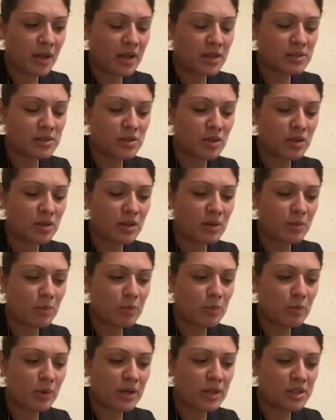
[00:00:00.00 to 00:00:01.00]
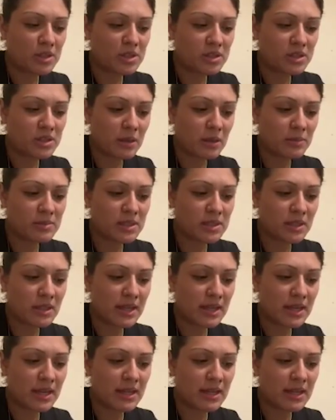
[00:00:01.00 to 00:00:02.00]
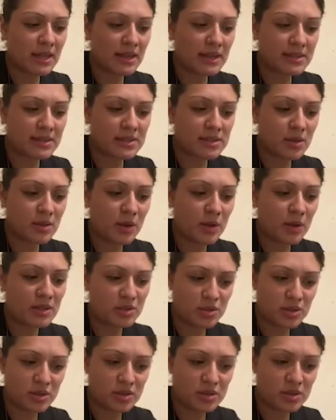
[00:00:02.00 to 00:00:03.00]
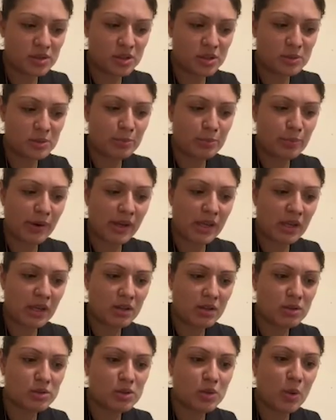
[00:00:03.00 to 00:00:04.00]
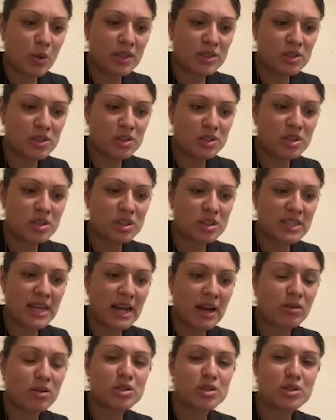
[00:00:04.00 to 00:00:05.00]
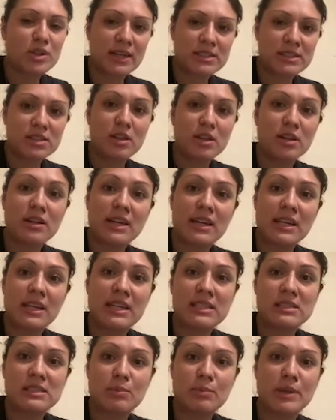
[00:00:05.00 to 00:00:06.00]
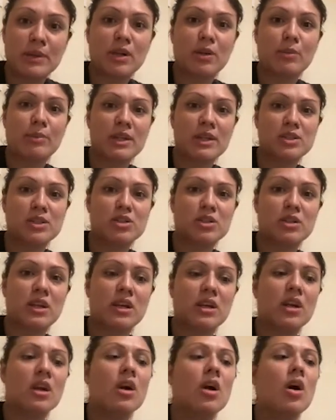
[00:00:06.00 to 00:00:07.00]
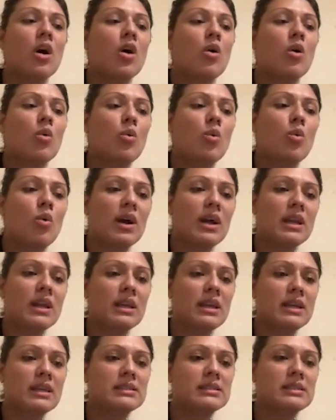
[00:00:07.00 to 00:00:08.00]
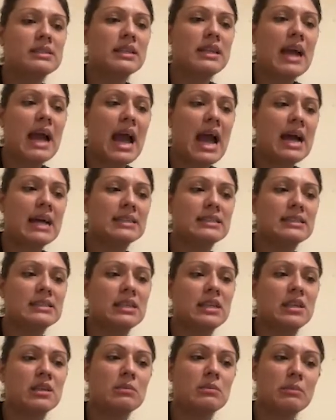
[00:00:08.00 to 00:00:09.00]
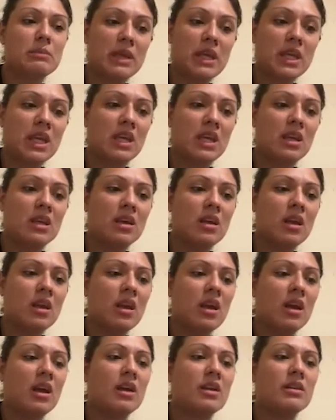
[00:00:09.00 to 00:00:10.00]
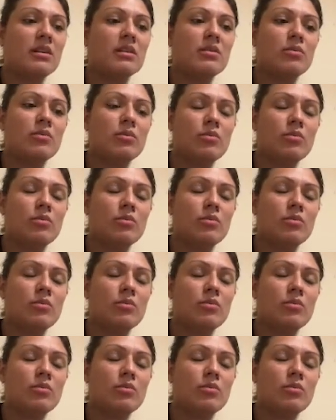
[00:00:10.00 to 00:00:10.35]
And so then when it just comes to the NCLEX questions, just breaking those questions down and trying to look at it as a bigger picture, like what is it asking me, and